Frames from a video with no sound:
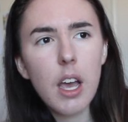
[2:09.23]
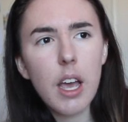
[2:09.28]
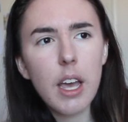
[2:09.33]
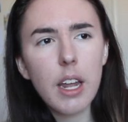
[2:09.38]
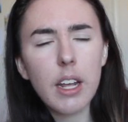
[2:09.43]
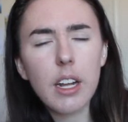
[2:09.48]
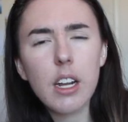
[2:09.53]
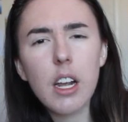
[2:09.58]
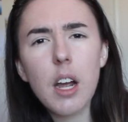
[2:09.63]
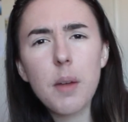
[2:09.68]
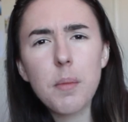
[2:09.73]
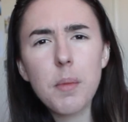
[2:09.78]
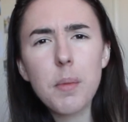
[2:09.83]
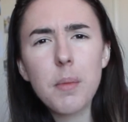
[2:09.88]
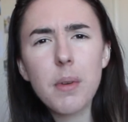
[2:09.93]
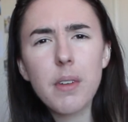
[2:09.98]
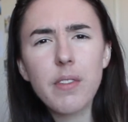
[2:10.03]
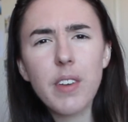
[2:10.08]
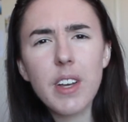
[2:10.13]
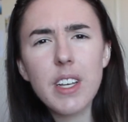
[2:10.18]
and I can't
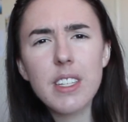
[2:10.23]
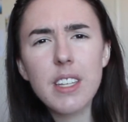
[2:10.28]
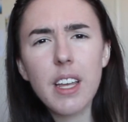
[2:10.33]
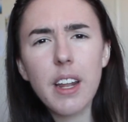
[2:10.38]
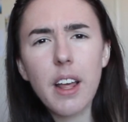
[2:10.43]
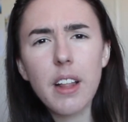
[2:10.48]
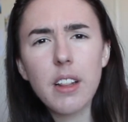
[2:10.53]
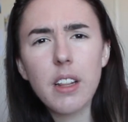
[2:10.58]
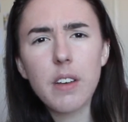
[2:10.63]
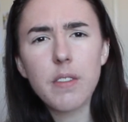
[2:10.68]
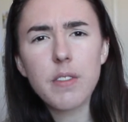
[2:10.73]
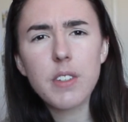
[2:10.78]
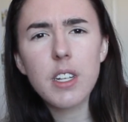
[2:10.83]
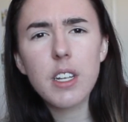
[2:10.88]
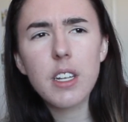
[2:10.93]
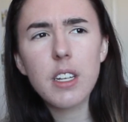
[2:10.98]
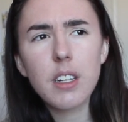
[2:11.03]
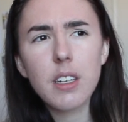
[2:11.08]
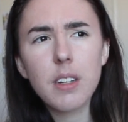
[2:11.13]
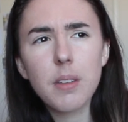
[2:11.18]
remember if I said I loved
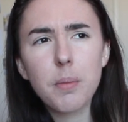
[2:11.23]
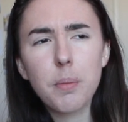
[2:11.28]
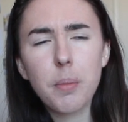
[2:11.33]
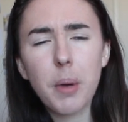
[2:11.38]
it,